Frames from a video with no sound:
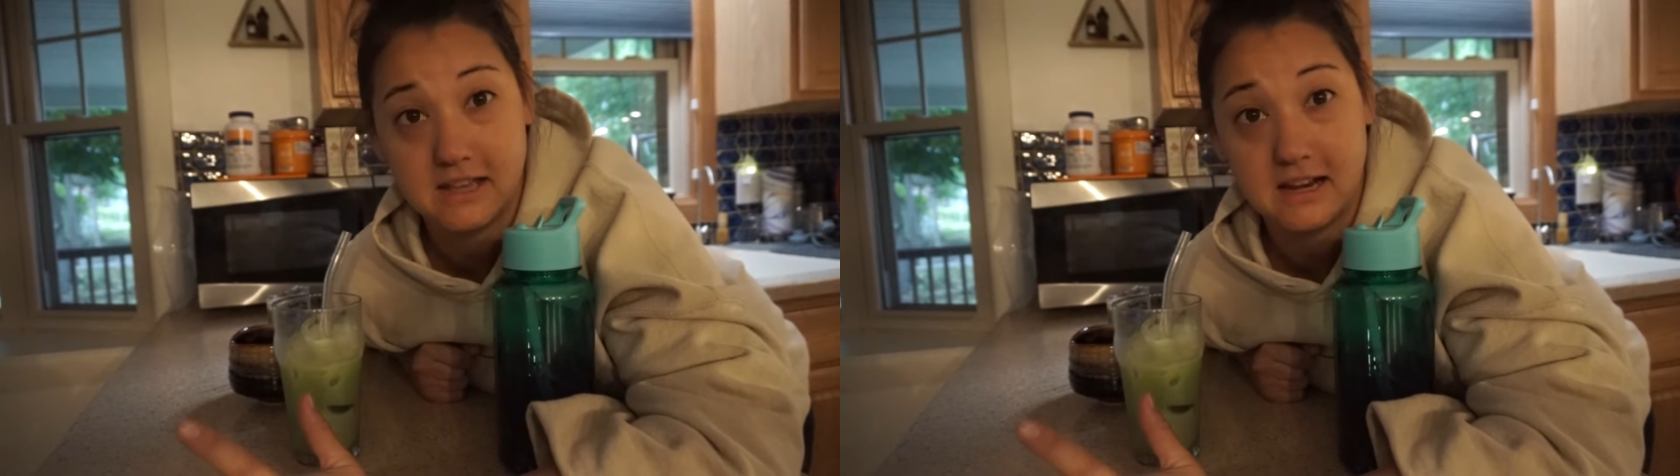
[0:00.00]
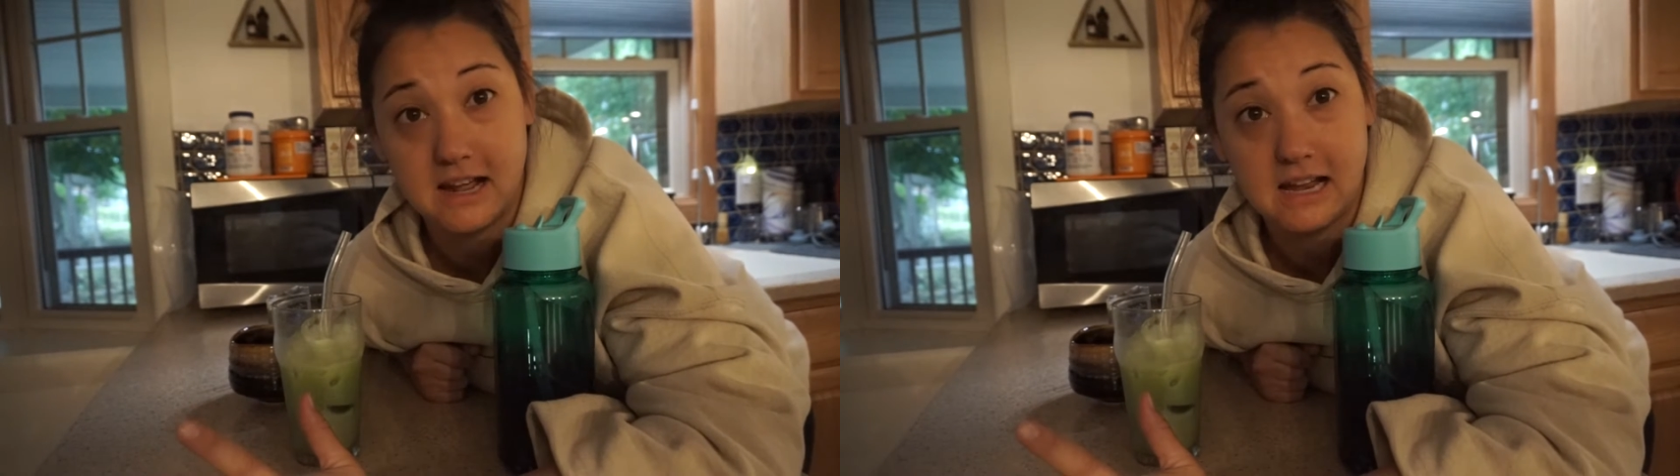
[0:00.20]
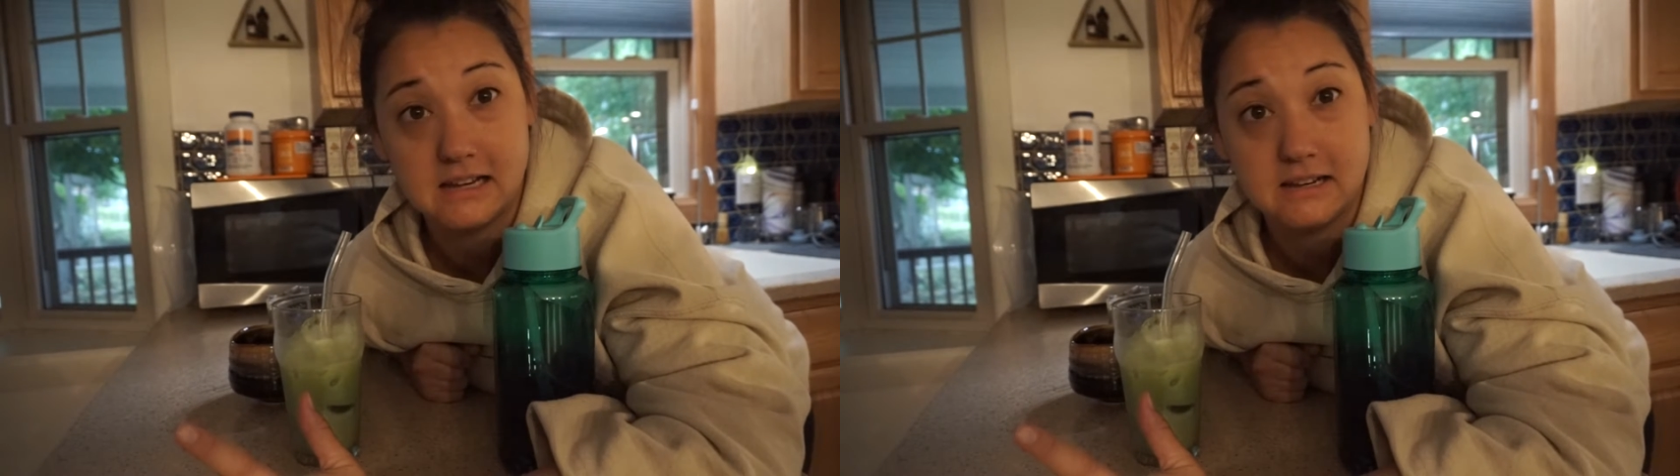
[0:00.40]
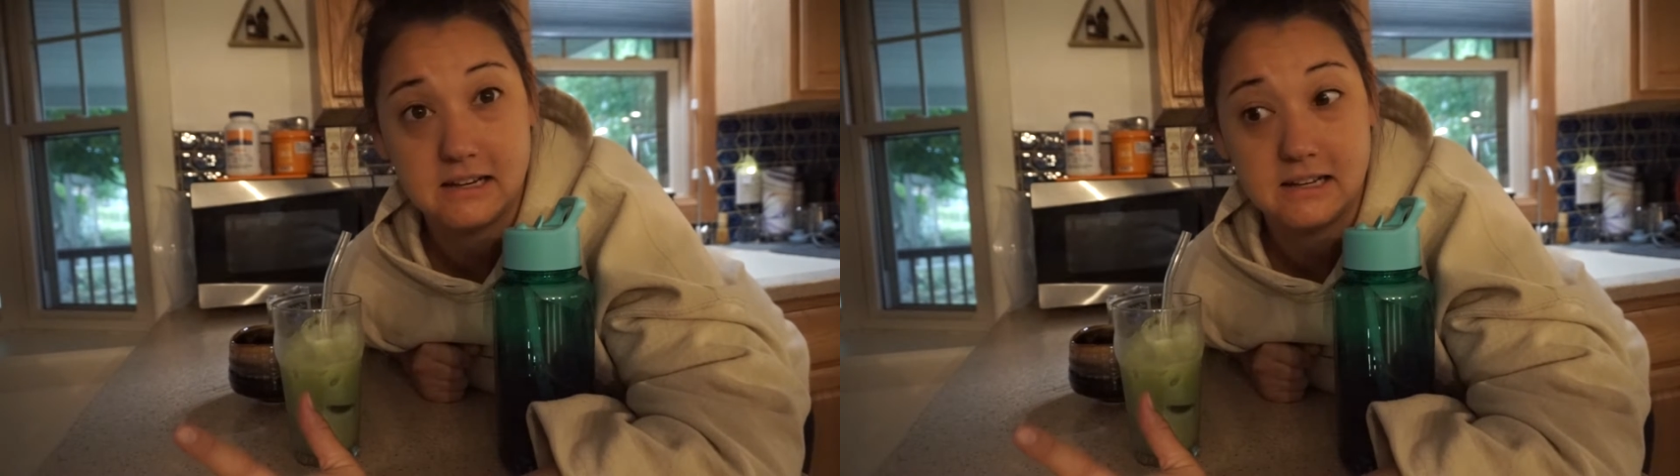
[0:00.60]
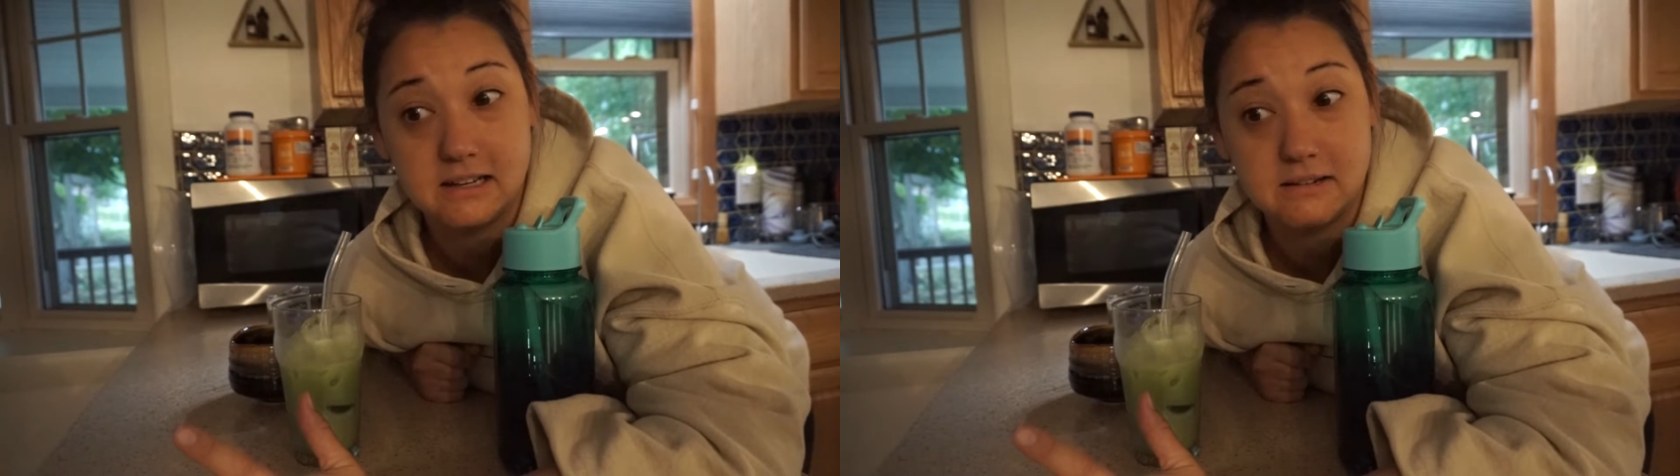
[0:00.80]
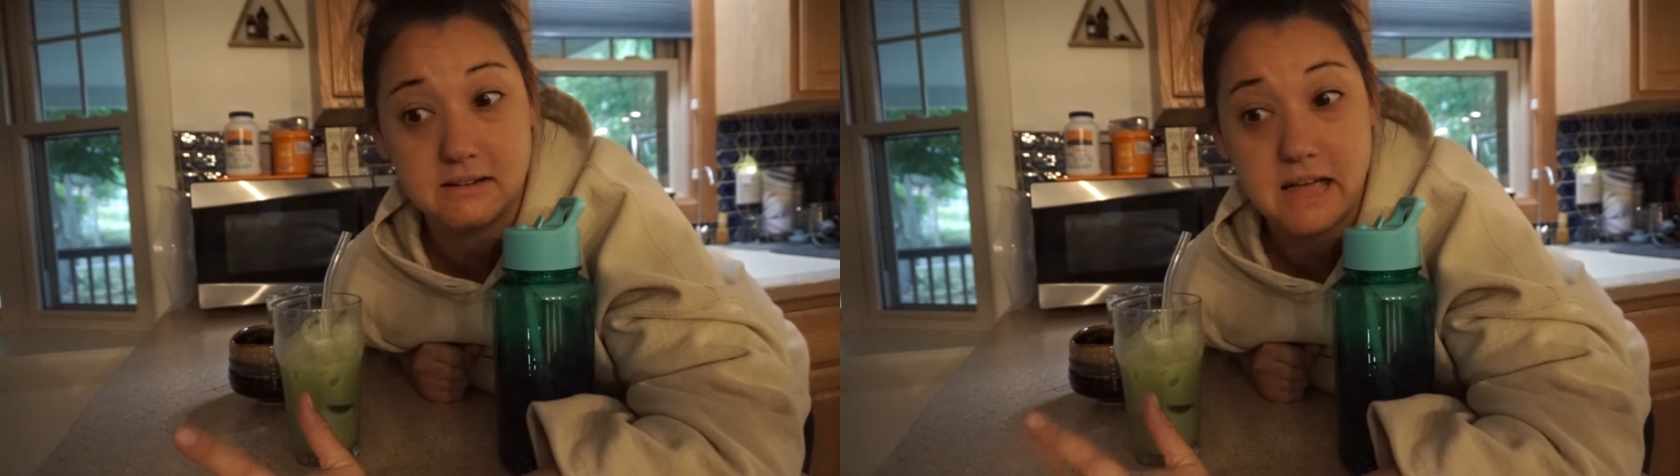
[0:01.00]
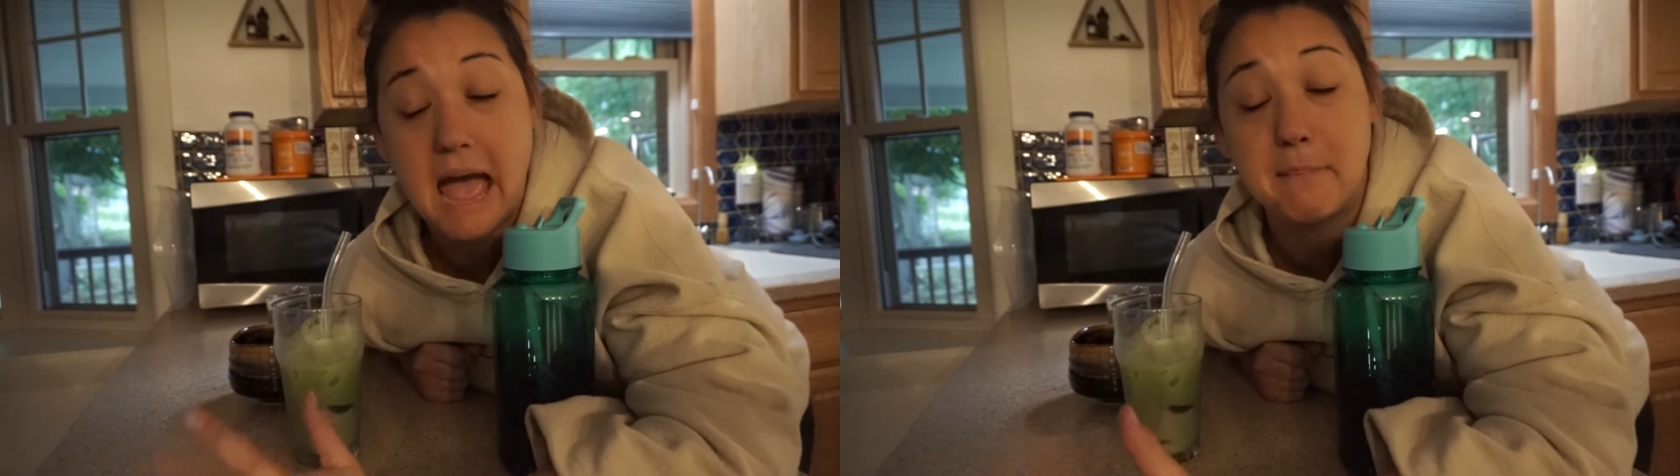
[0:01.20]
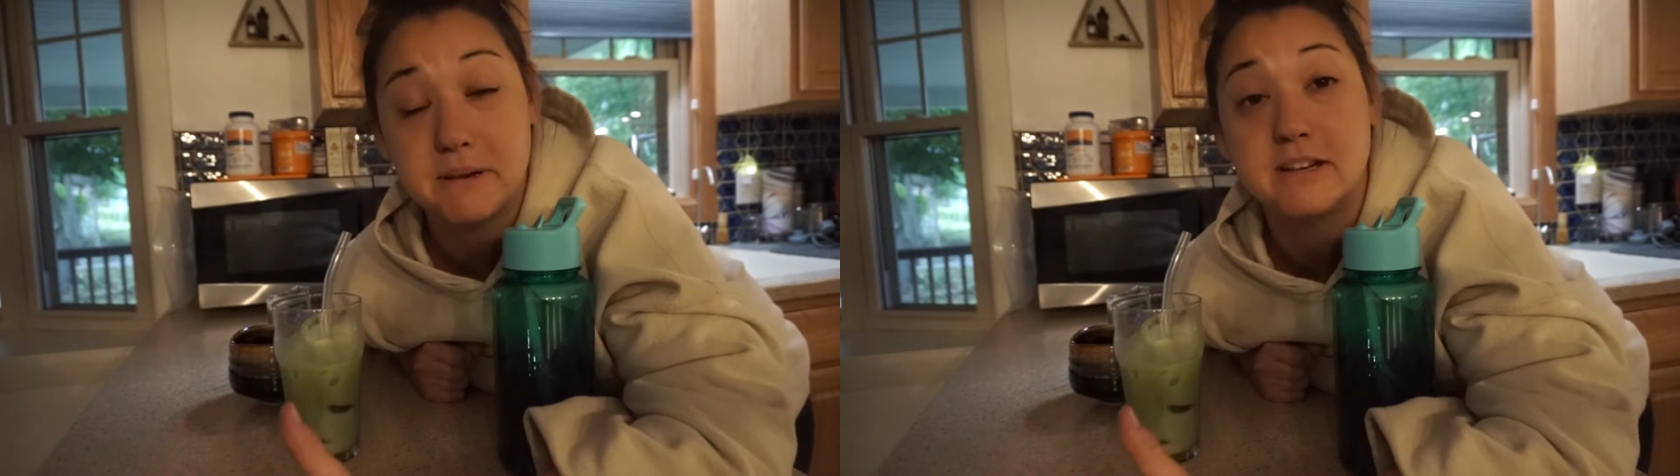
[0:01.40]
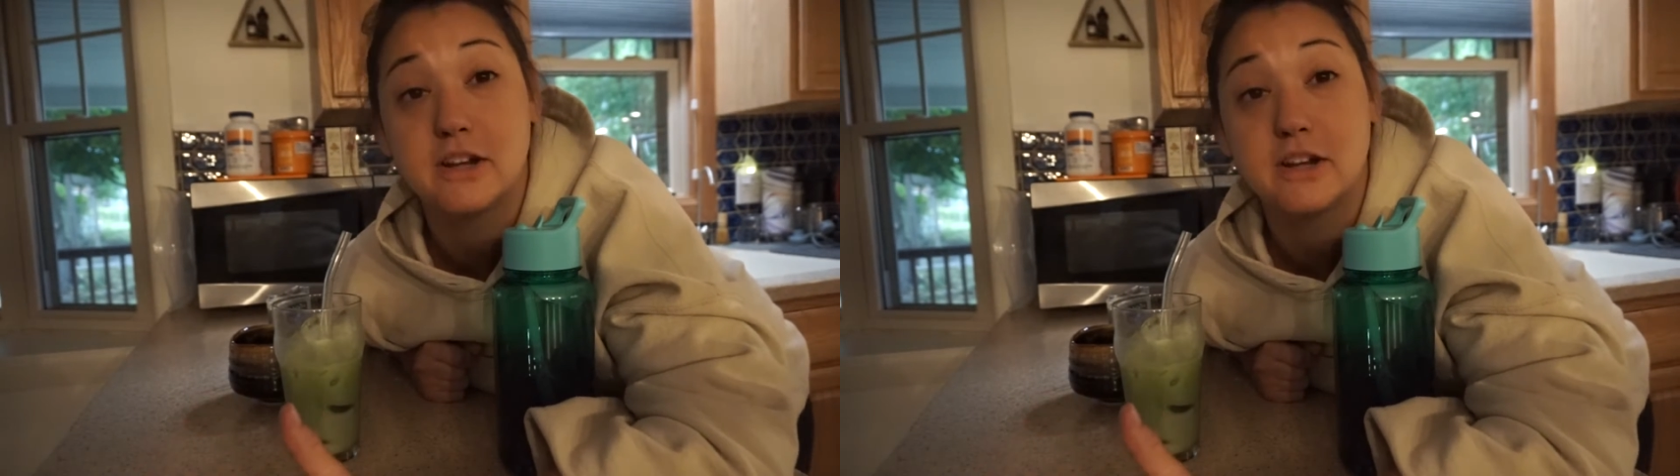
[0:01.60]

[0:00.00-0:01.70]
that I happen